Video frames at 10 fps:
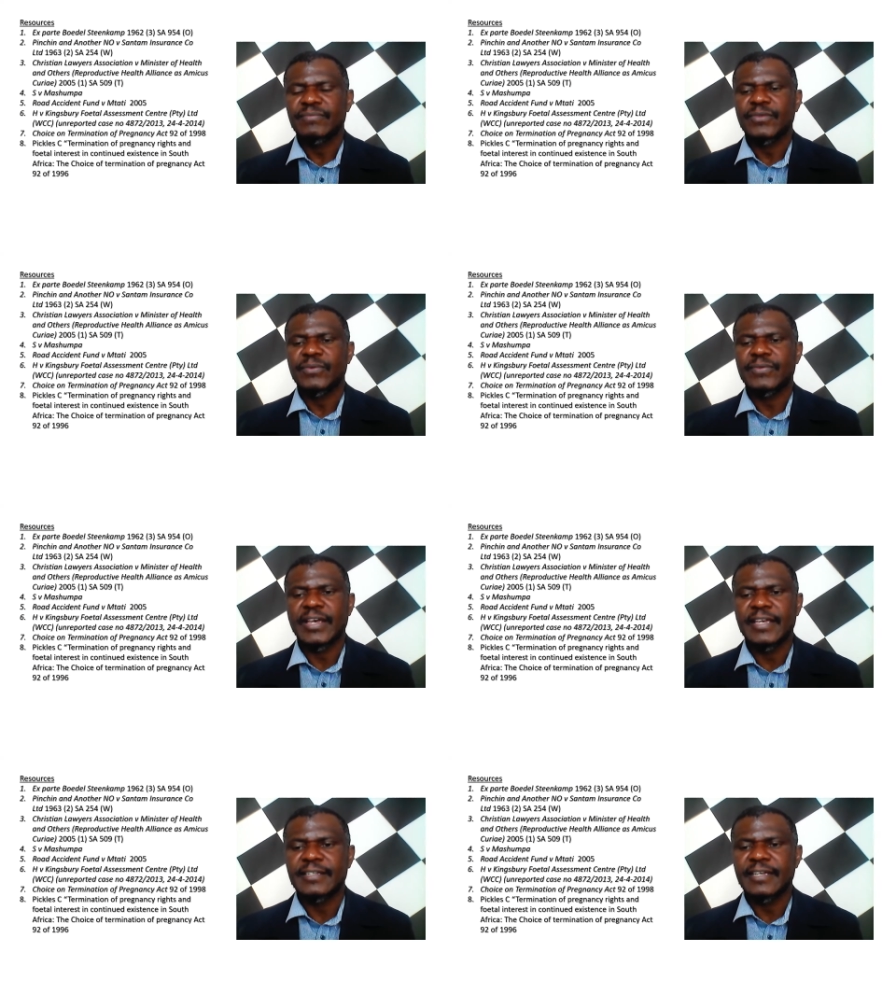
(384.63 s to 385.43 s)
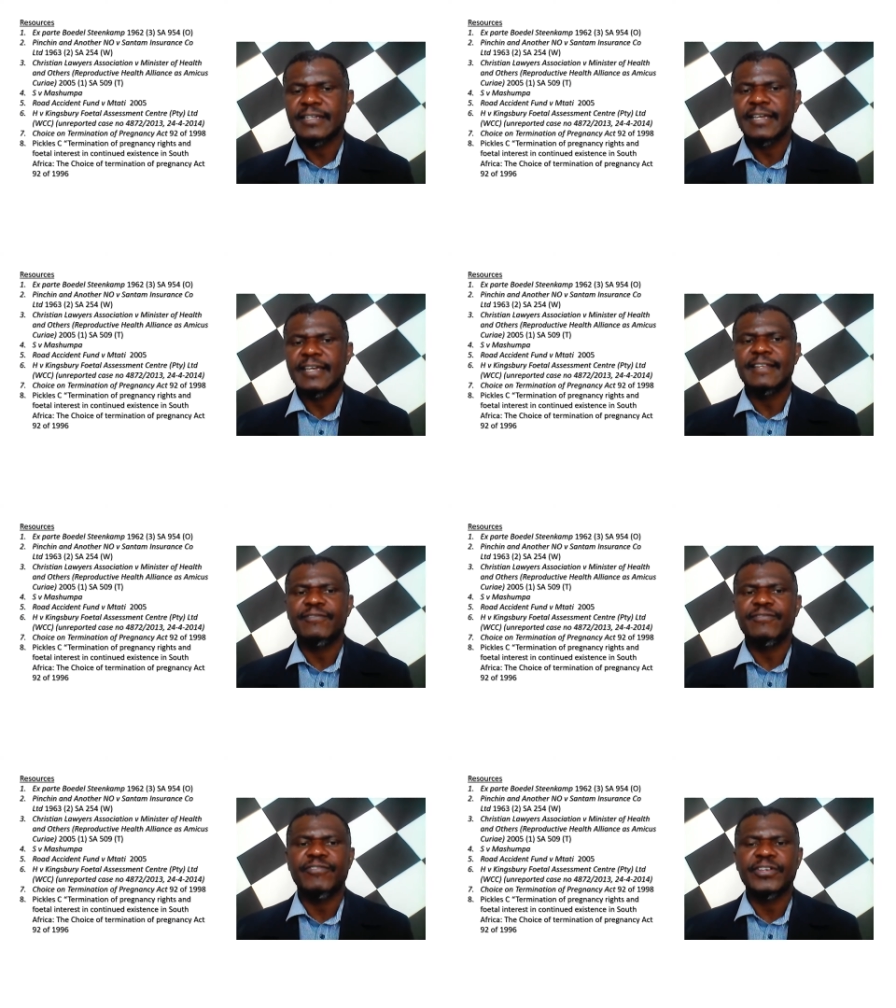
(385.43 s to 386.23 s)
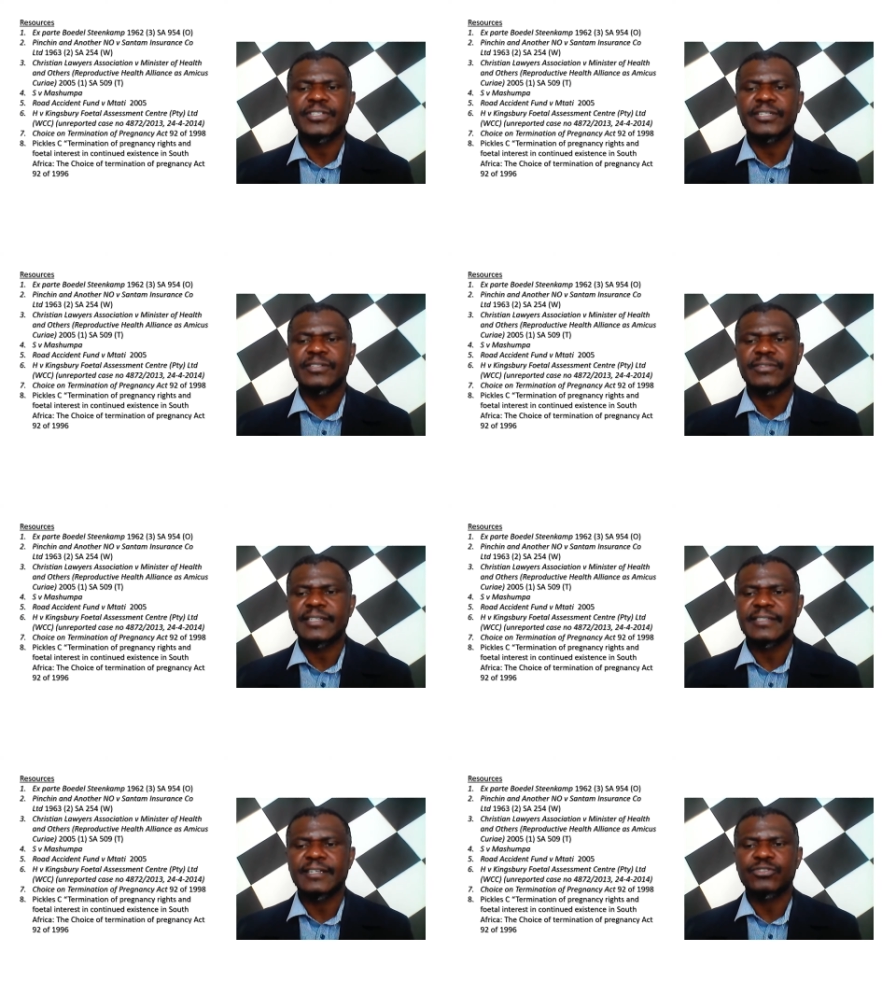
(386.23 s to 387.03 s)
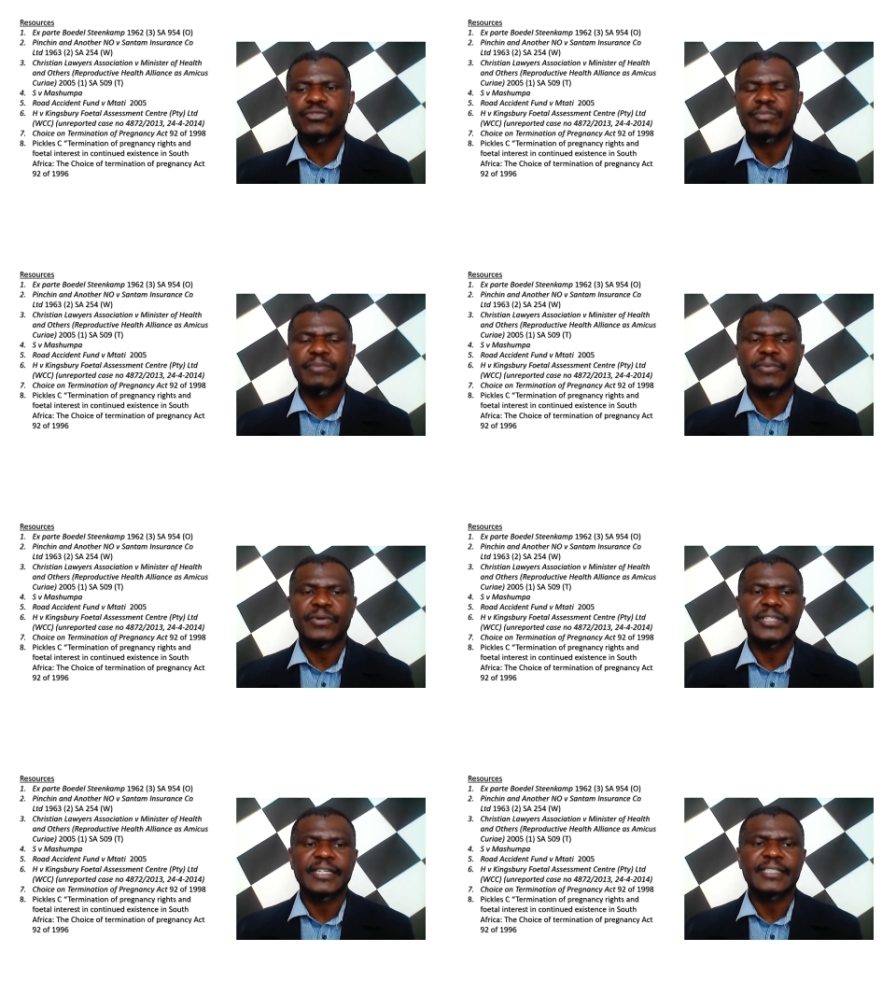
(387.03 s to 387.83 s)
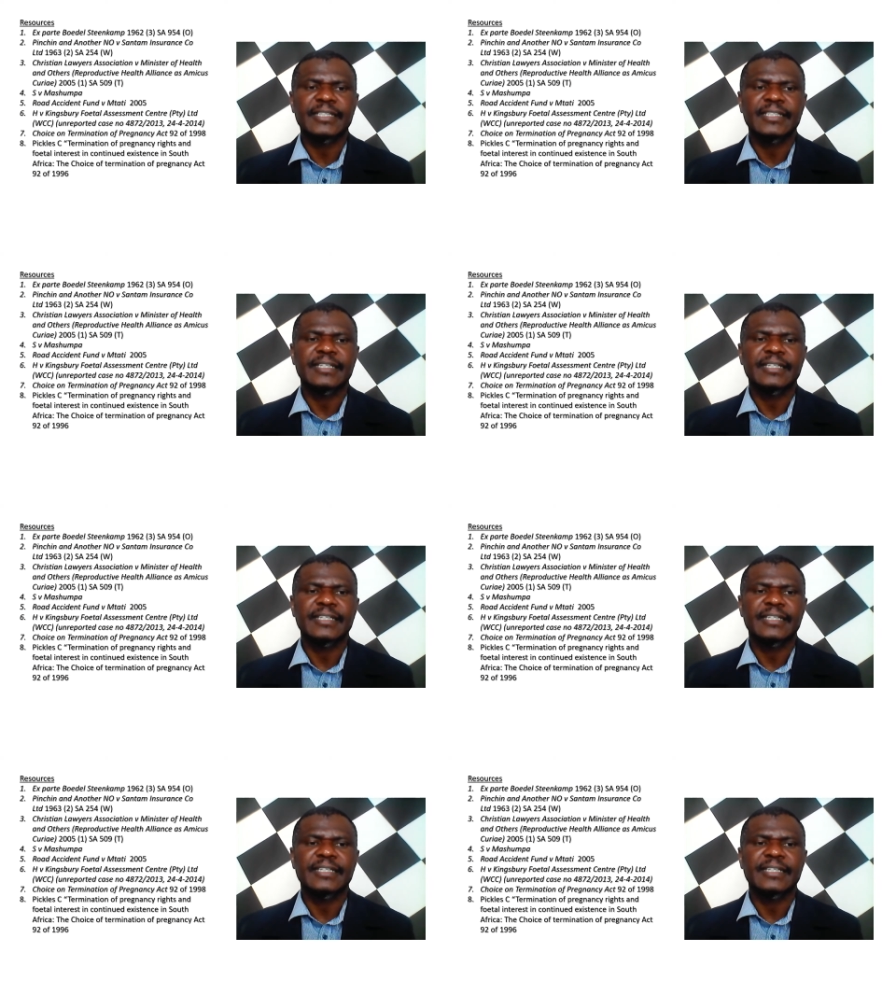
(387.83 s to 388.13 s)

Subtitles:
whether it had any vested rights that should be protected.